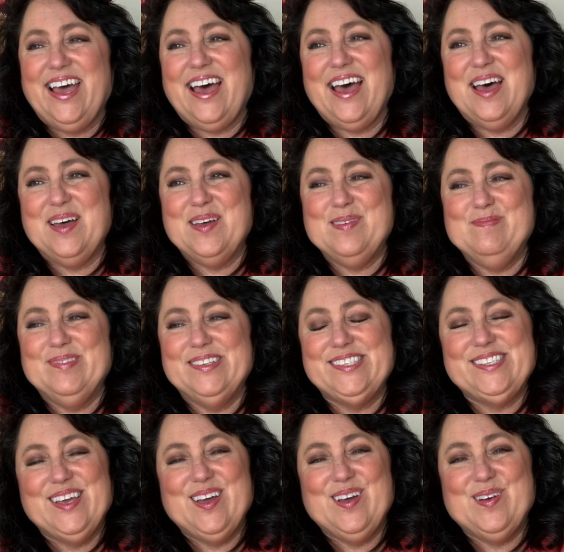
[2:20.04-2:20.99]

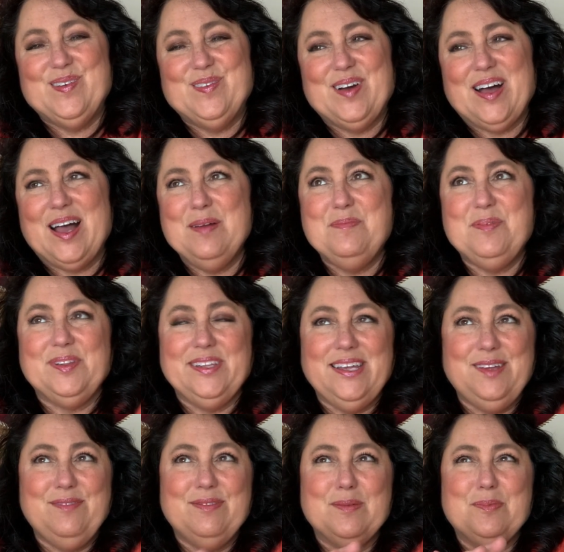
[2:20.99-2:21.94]
So I
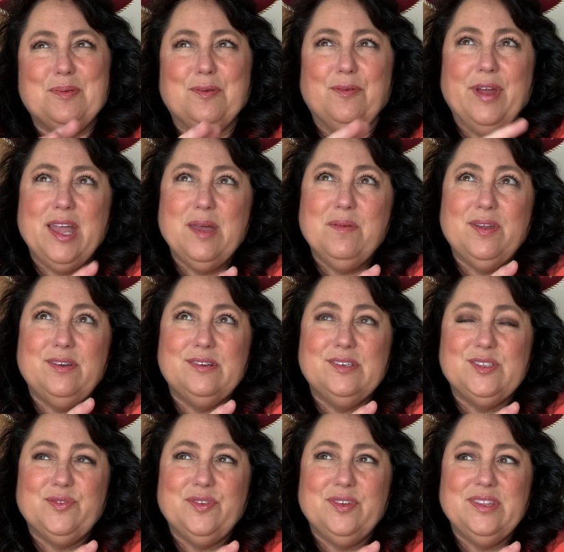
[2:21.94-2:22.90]
believe the
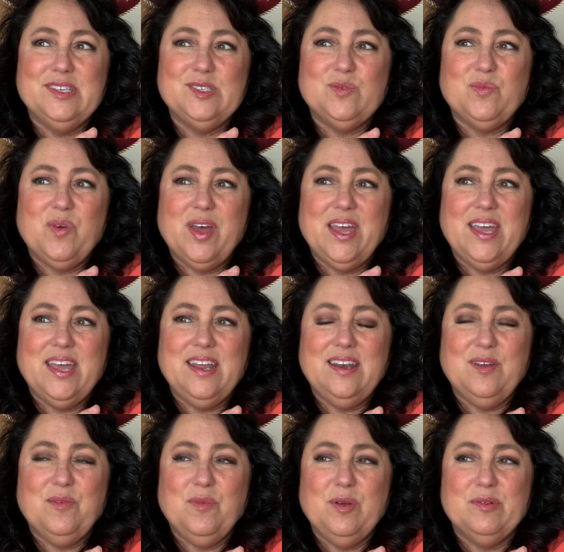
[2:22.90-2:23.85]
parameters for this
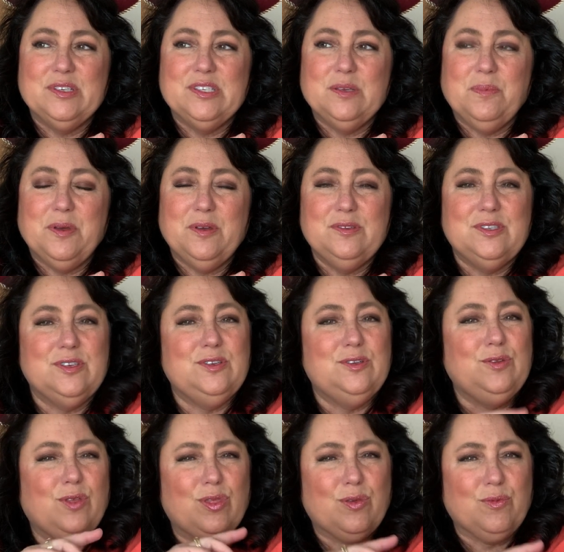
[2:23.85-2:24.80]
one, we were supposed to
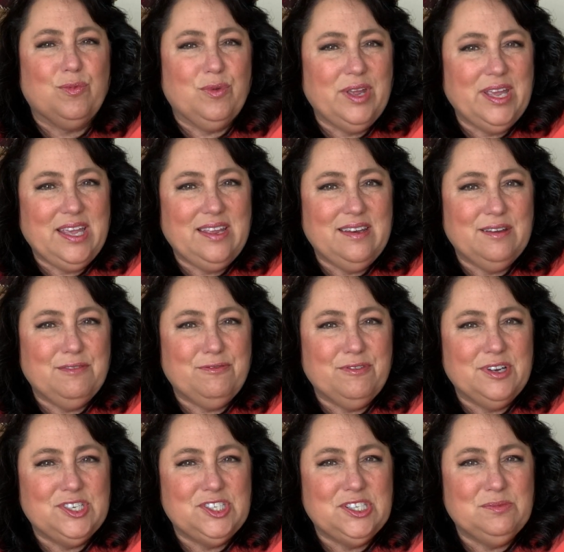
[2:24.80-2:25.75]
do three
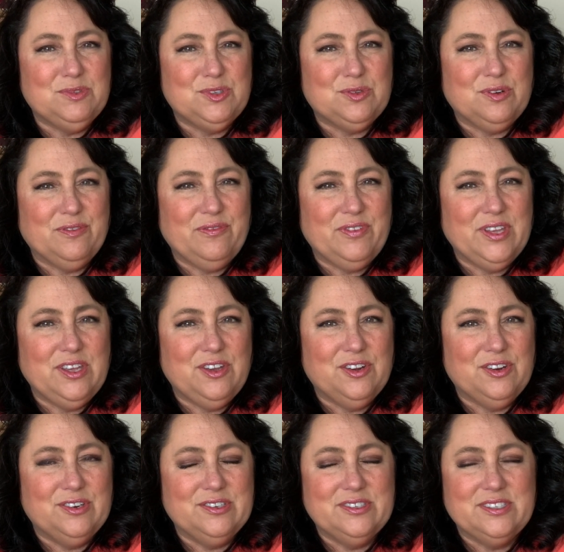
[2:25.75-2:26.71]
different Jim Shore
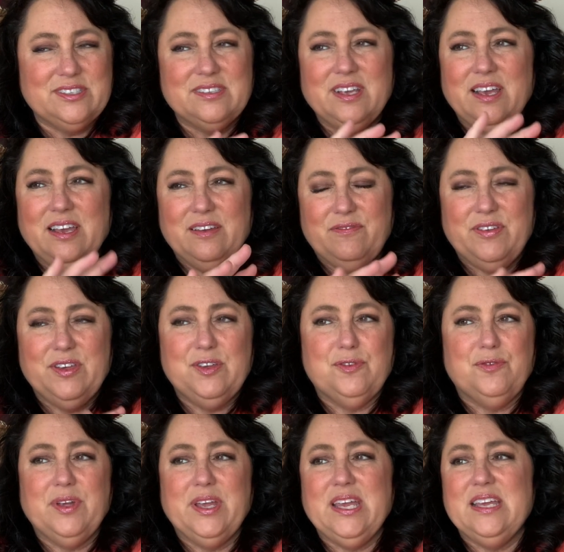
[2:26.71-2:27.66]

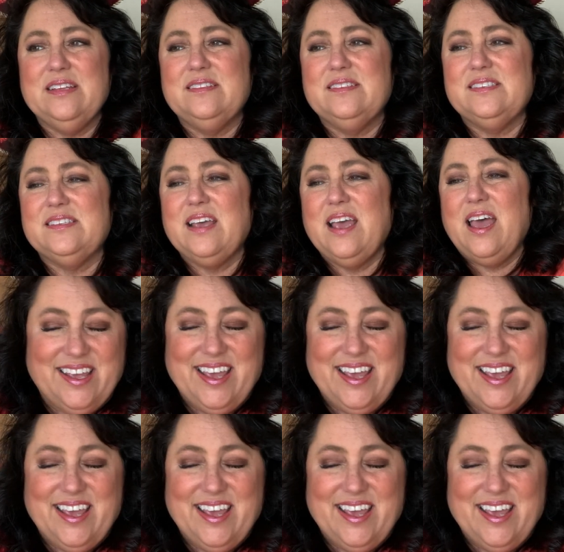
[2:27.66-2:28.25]
figurines.